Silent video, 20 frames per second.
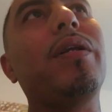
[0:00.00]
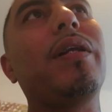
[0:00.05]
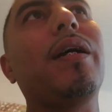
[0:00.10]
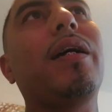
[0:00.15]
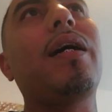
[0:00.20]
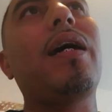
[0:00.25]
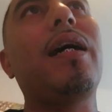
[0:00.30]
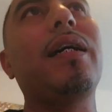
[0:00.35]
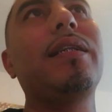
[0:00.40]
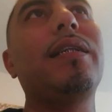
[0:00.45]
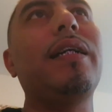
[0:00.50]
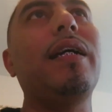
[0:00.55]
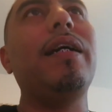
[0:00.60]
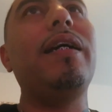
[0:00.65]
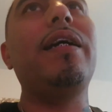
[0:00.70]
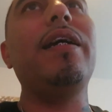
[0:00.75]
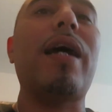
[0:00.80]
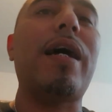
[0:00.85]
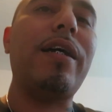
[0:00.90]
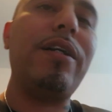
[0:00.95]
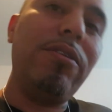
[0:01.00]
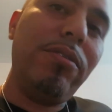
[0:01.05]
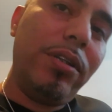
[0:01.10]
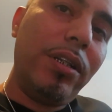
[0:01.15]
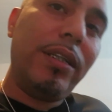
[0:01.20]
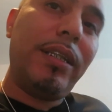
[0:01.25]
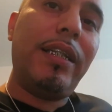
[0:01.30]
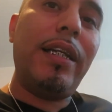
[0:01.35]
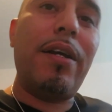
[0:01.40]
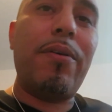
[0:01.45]
with the content like you
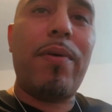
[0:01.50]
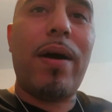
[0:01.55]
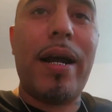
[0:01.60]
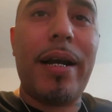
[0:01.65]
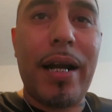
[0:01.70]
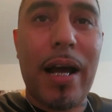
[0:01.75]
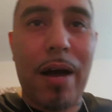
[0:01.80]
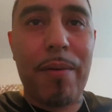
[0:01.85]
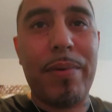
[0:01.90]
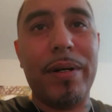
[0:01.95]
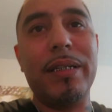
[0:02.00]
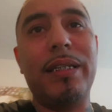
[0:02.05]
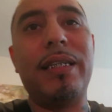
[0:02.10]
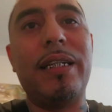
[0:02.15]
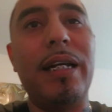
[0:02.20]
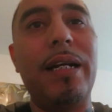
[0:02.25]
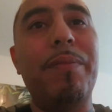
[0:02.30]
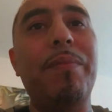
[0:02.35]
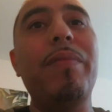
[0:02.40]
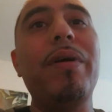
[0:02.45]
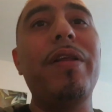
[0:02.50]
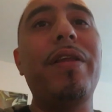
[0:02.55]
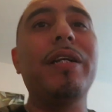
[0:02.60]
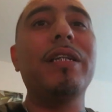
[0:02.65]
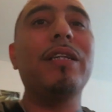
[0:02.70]
just did right now by sending me